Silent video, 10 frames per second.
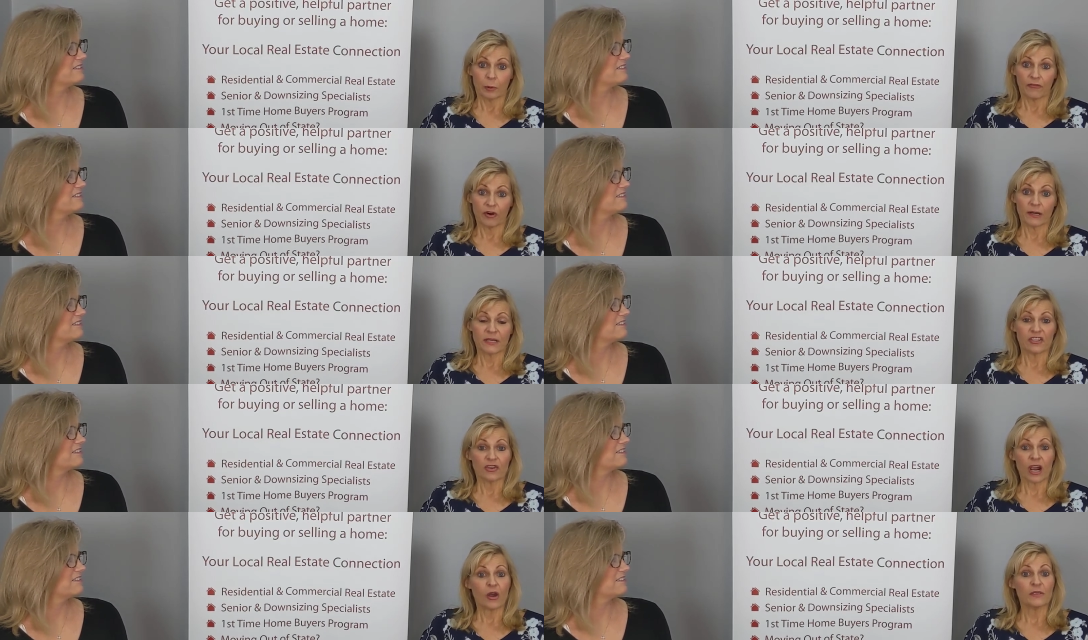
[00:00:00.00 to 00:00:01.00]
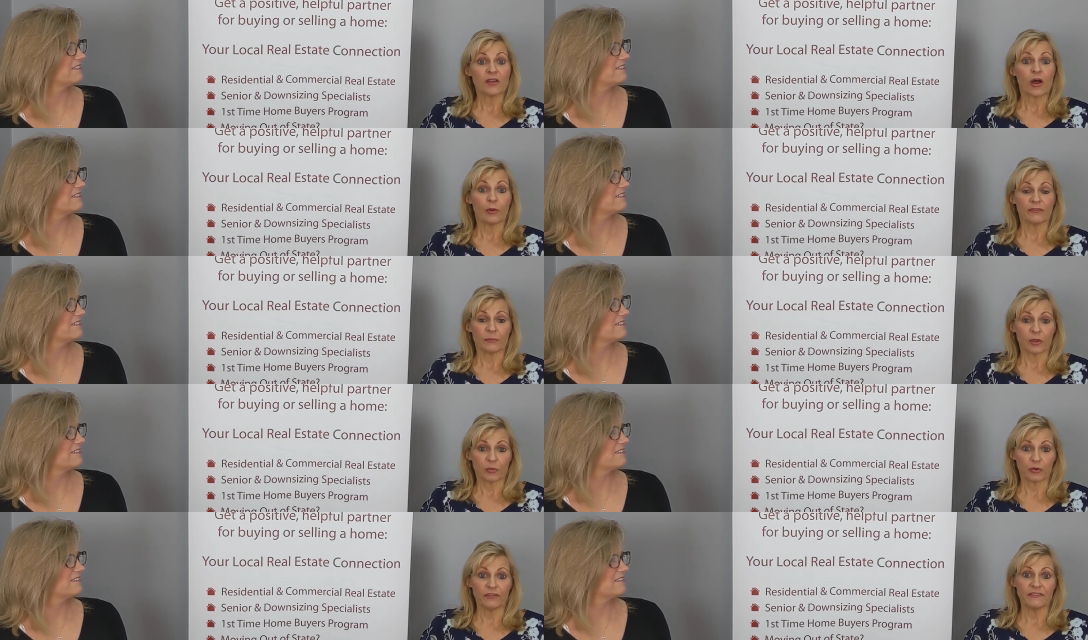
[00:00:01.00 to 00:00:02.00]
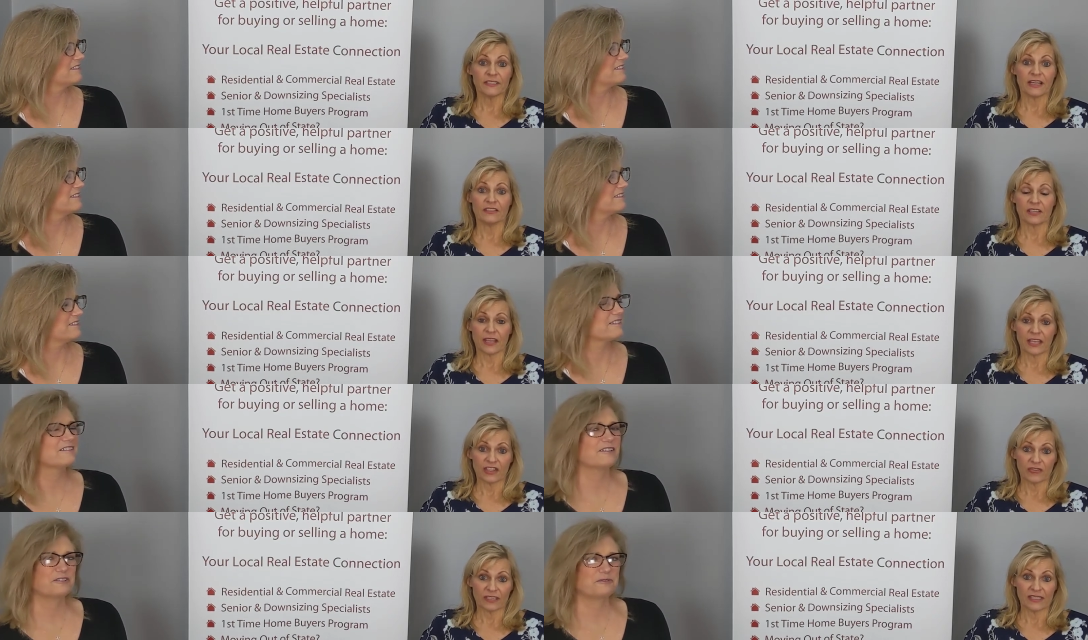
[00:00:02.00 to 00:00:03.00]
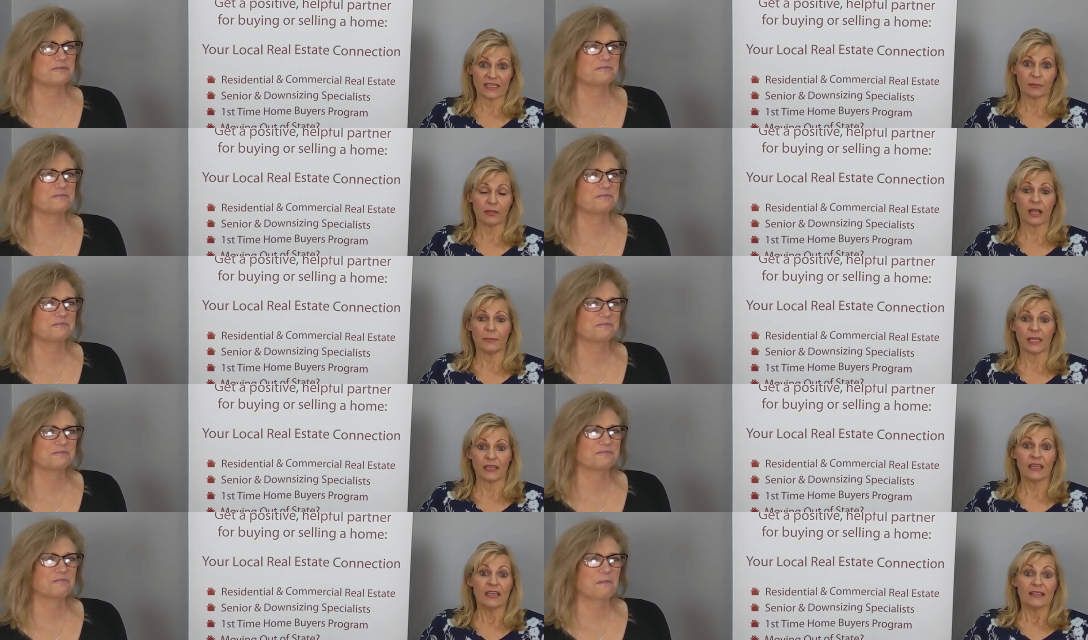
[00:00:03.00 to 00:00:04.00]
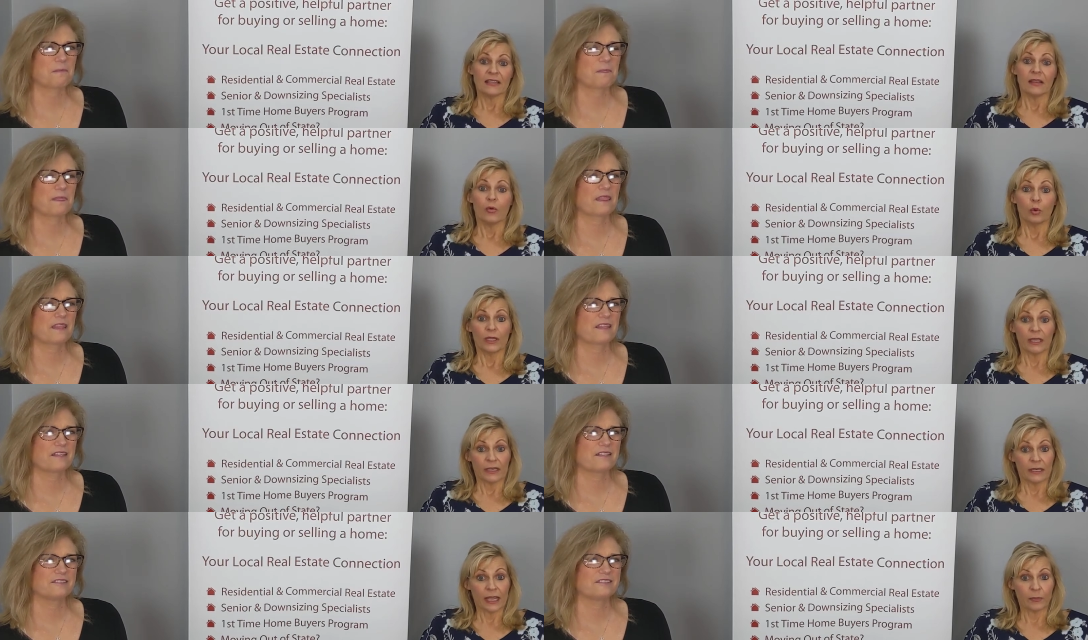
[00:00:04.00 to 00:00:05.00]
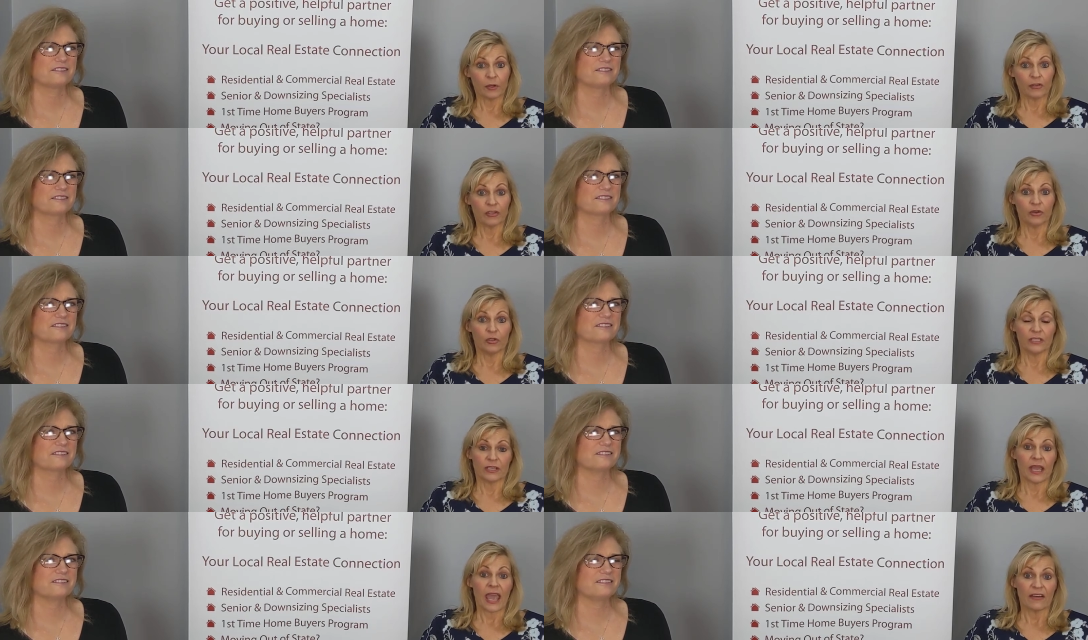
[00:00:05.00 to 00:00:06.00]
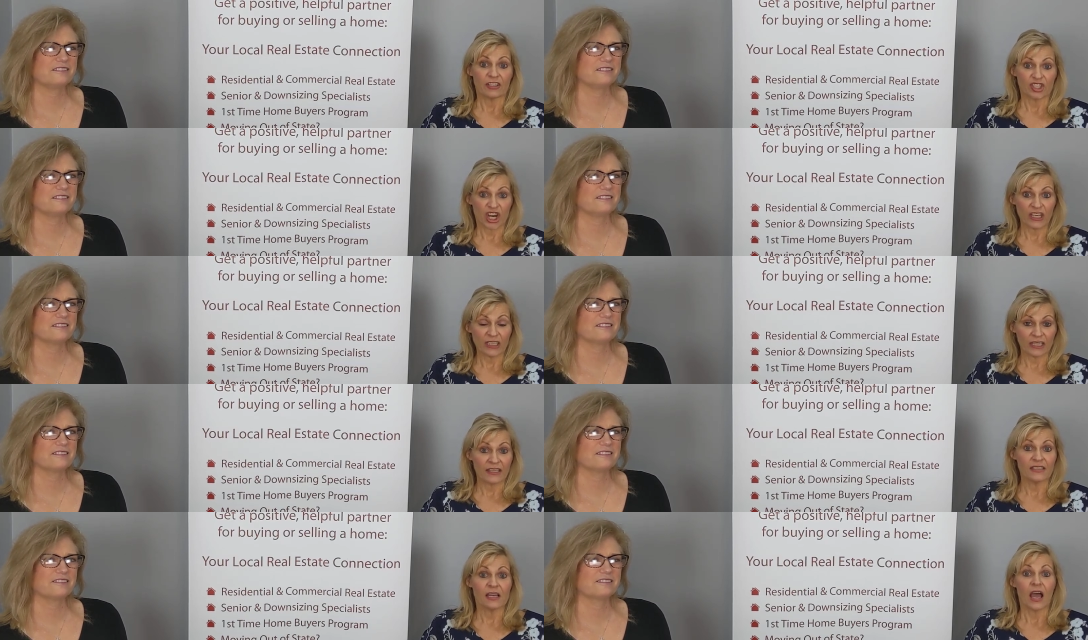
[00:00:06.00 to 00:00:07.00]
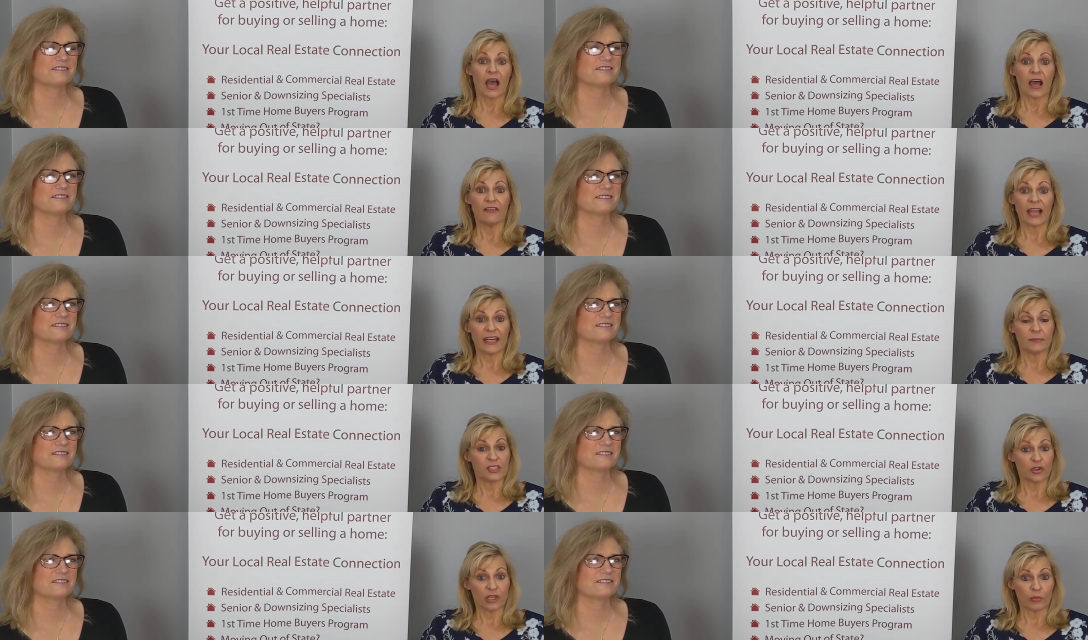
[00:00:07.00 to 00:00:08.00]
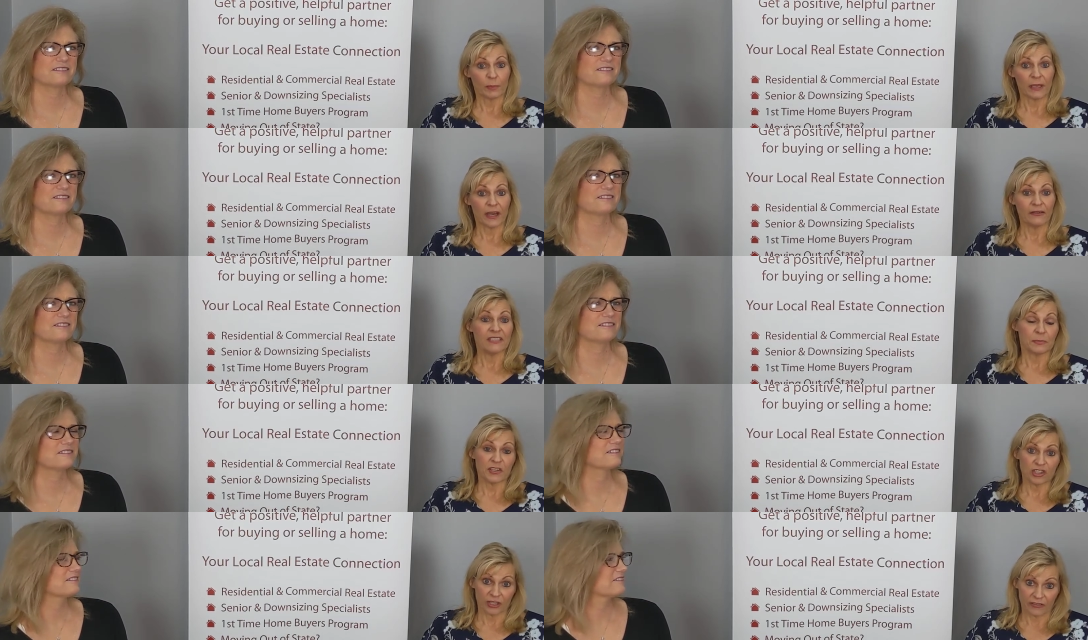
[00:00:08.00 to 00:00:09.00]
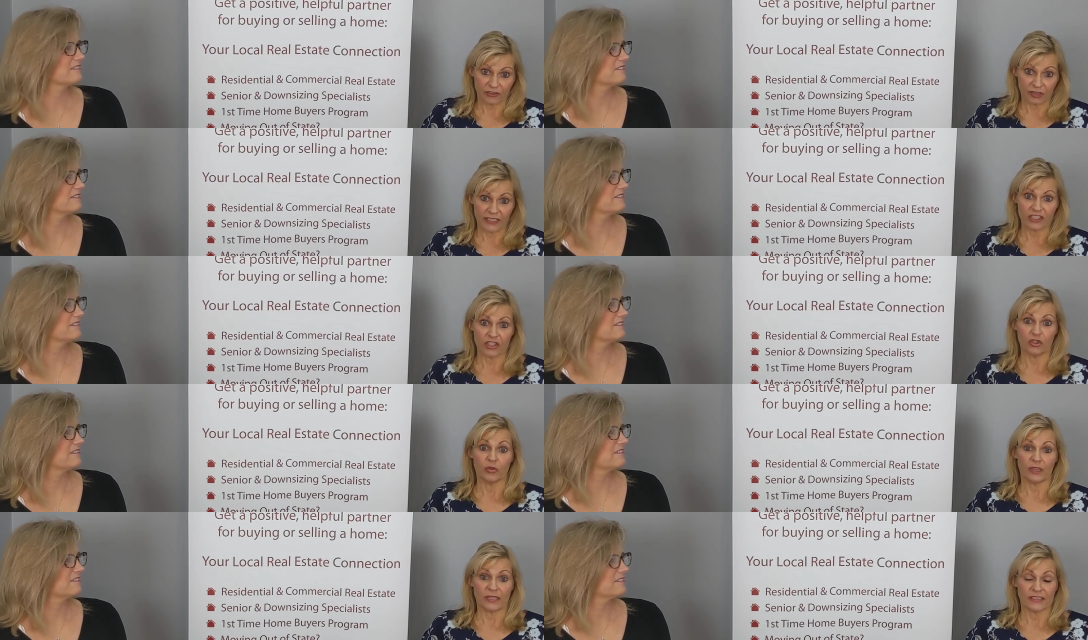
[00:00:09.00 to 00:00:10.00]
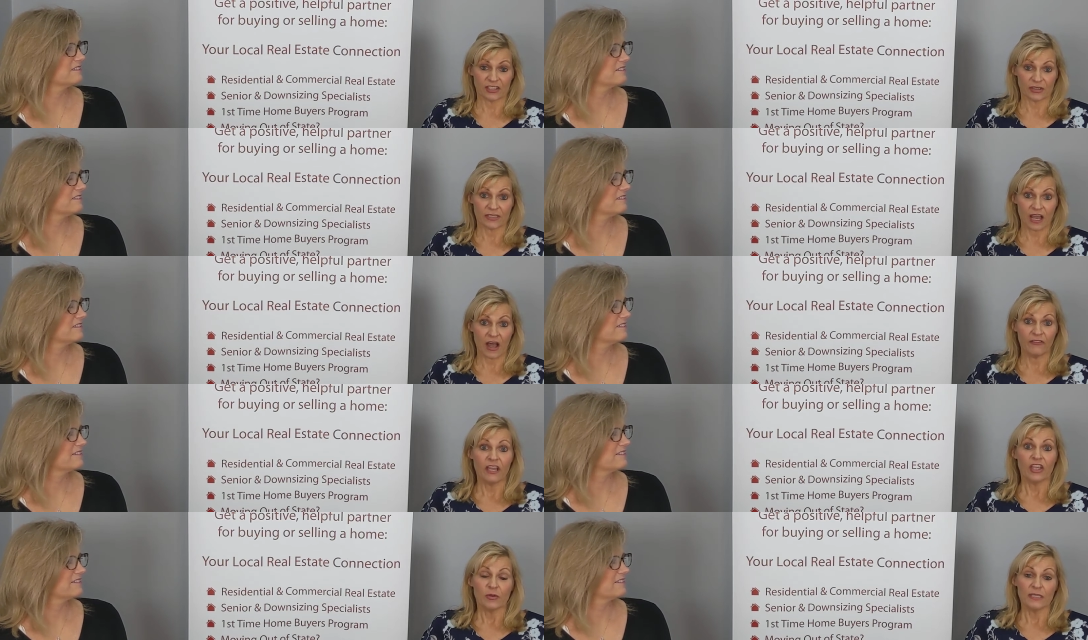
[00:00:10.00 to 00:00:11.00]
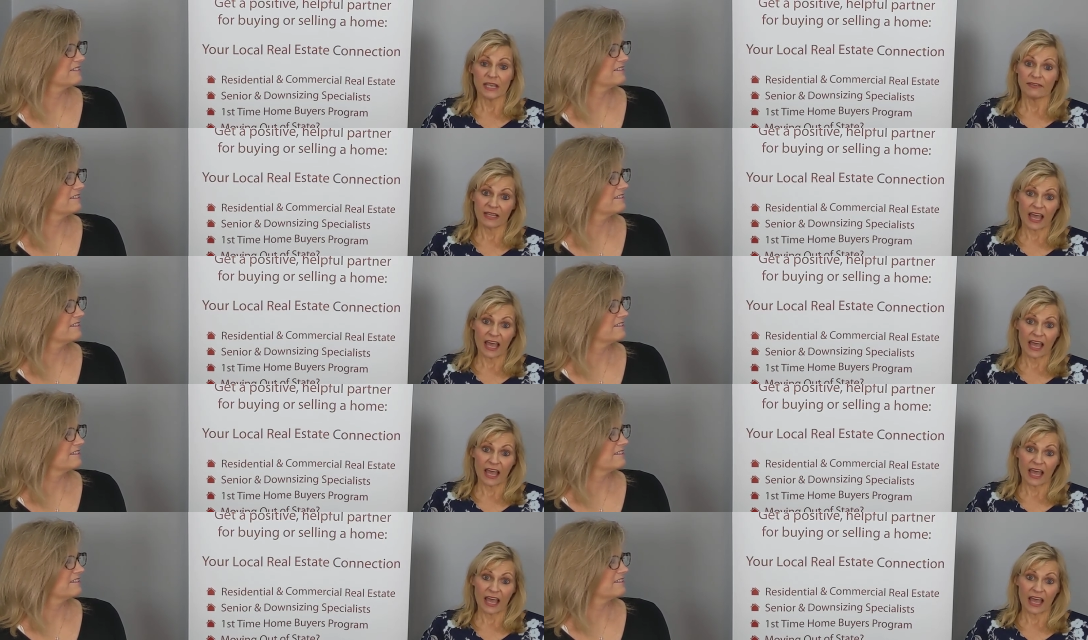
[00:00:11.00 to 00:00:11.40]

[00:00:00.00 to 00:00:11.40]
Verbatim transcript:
Speaker 1: performed on your house, all the way from the roof down to the HVAC and plumbing. We enable you to have a checklist of items you can repair, especially if you like to do things yourself. You save a